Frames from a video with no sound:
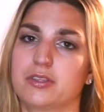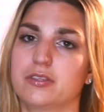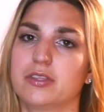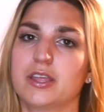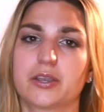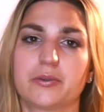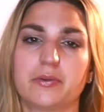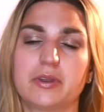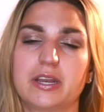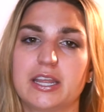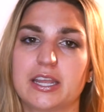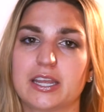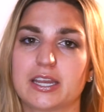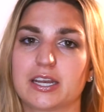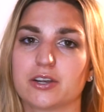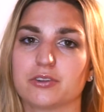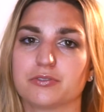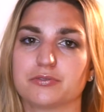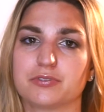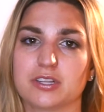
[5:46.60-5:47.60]
liquidy and
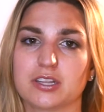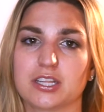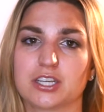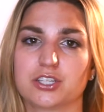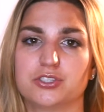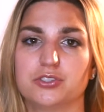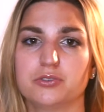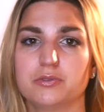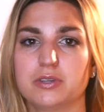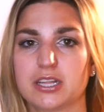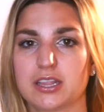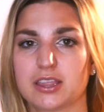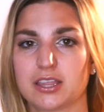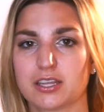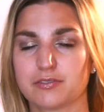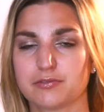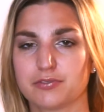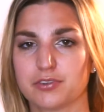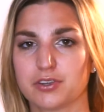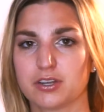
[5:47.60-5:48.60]
I don't feel like do
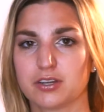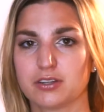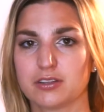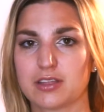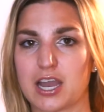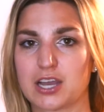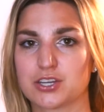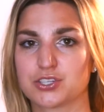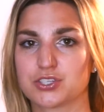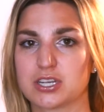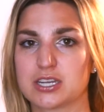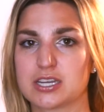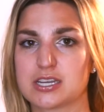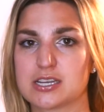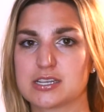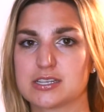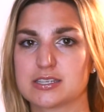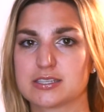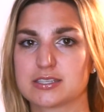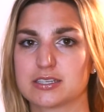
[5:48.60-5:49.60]
anything for your
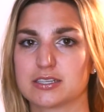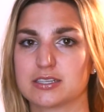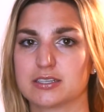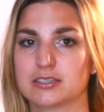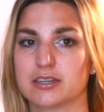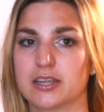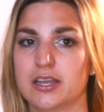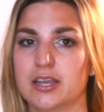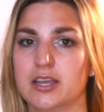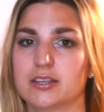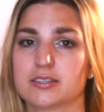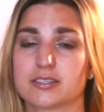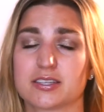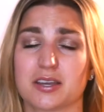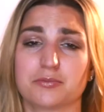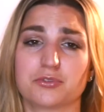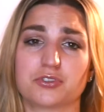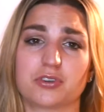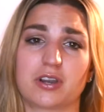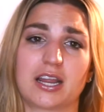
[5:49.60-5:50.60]
lashes, and
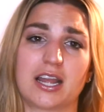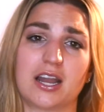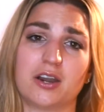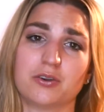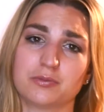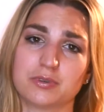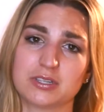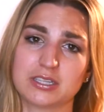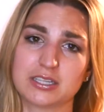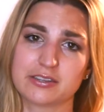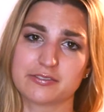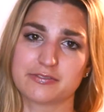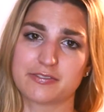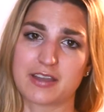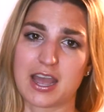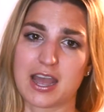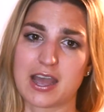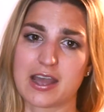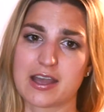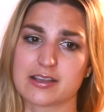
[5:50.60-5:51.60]
some dry out really
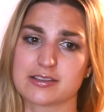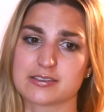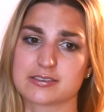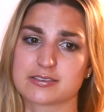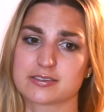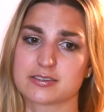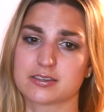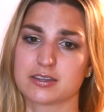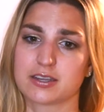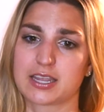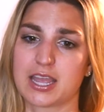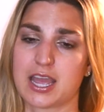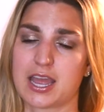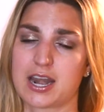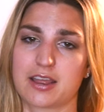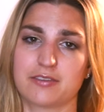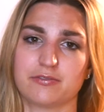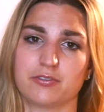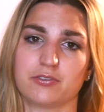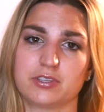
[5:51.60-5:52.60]
fast.
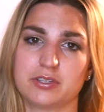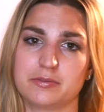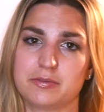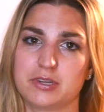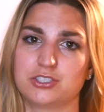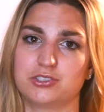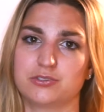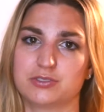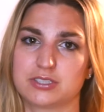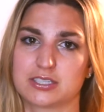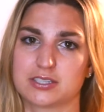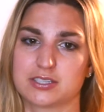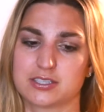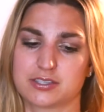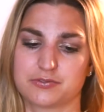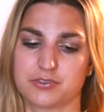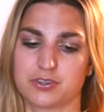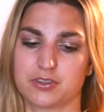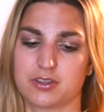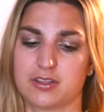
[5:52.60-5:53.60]
Again, I've only been using
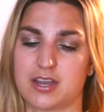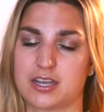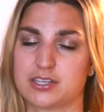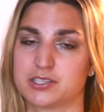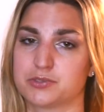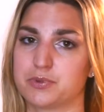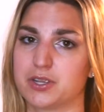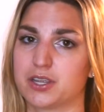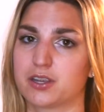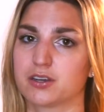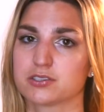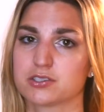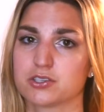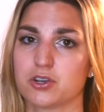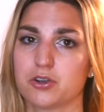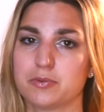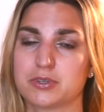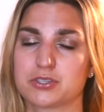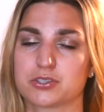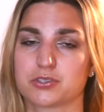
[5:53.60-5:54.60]
this for the last week or
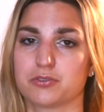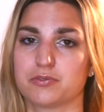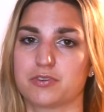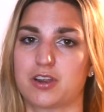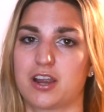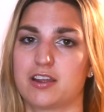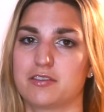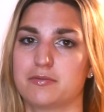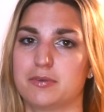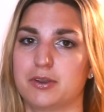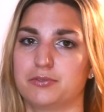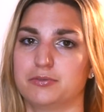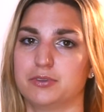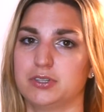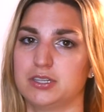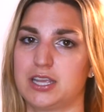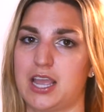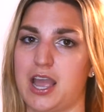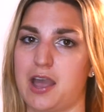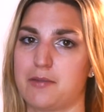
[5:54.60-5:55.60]
so, but so far I've been
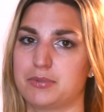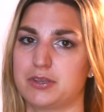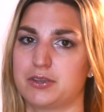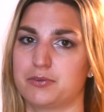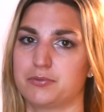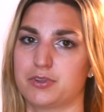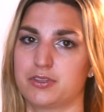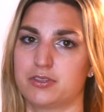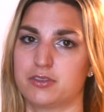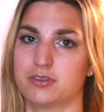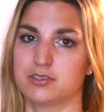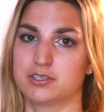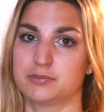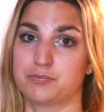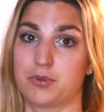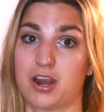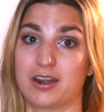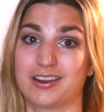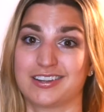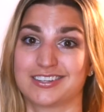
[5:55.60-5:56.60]
really happy with this
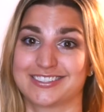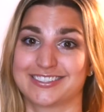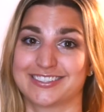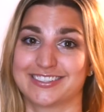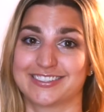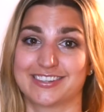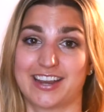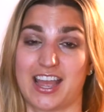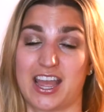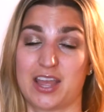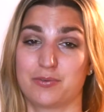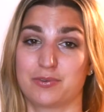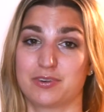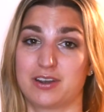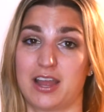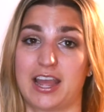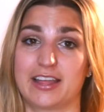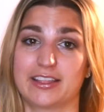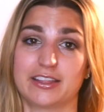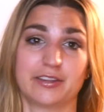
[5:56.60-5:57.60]
product and I would
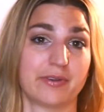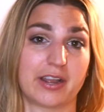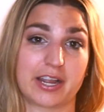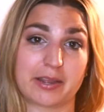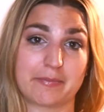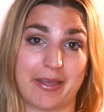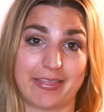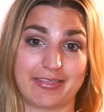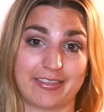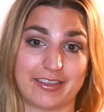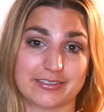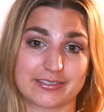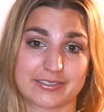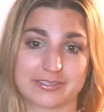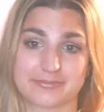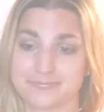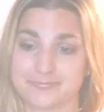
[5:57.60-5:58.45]
highly recommend this.